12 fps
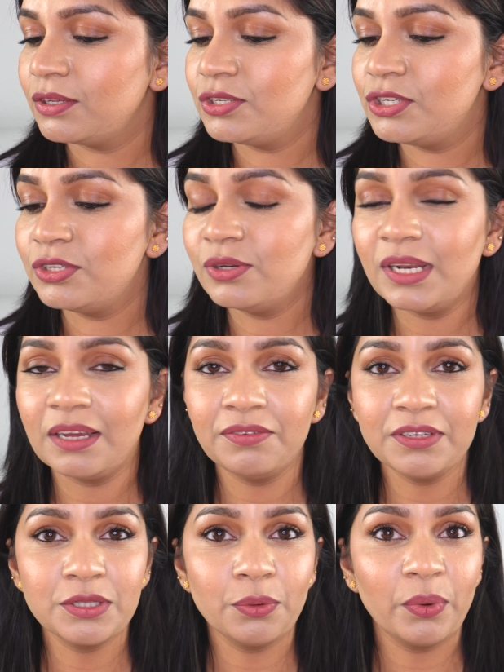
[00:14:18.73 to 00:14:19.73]
Do you love
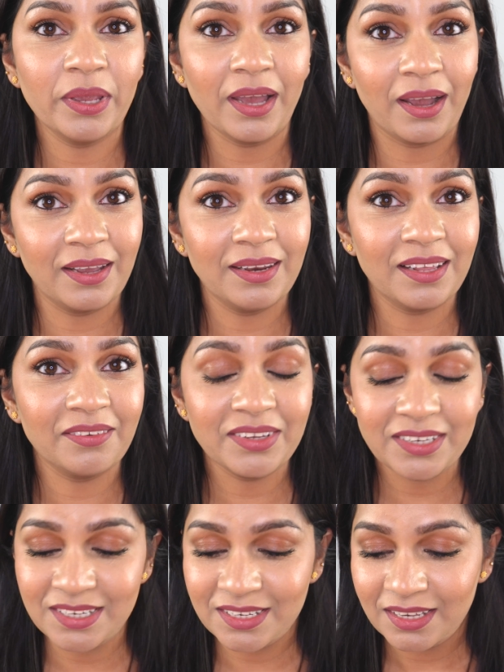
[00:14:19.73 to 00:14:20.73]
it the way I love
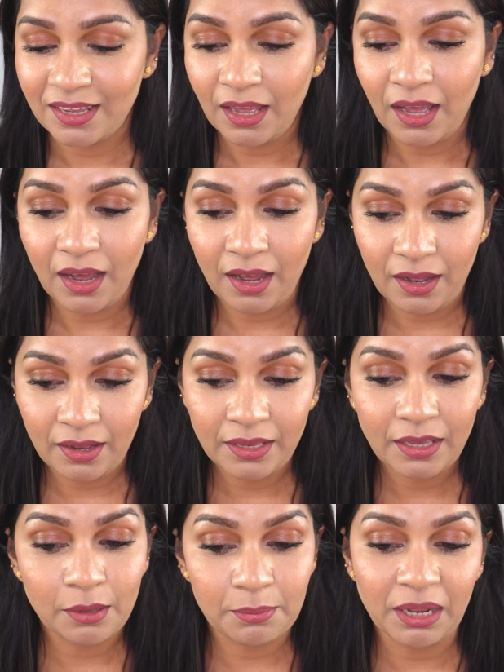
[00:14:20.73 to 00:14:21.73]
it?
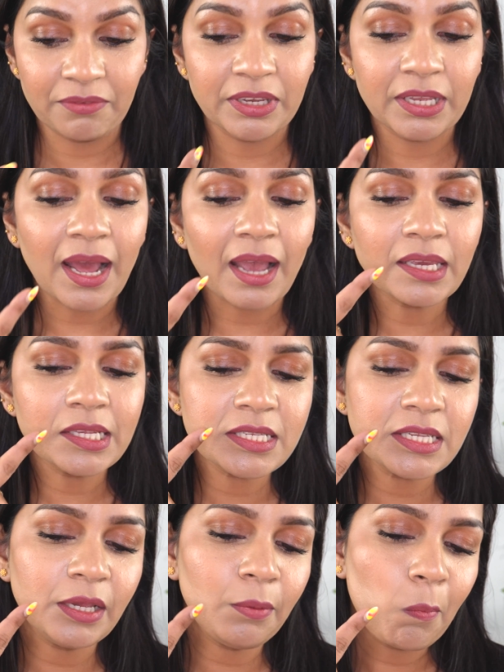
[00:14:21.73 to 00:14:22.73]
I am loving it. I can
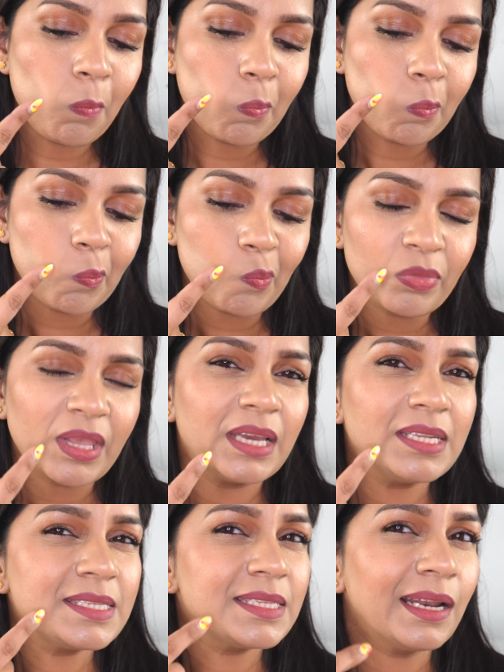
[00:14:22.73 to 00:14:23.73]
see
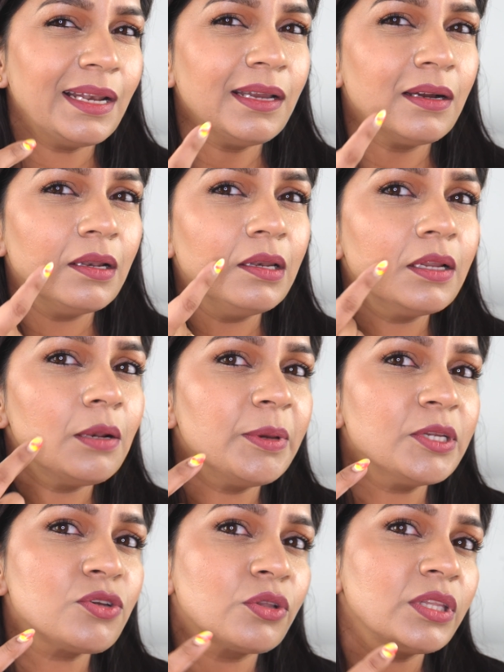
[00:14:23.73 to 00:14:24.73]
it's settling a little
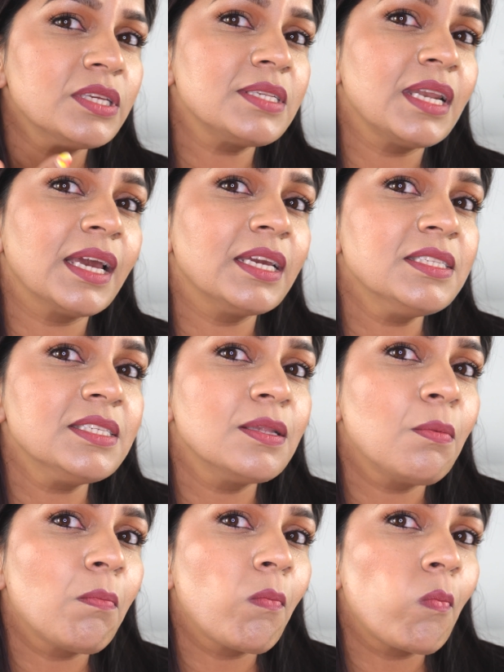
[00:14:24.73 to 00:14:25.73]
bit on these lines.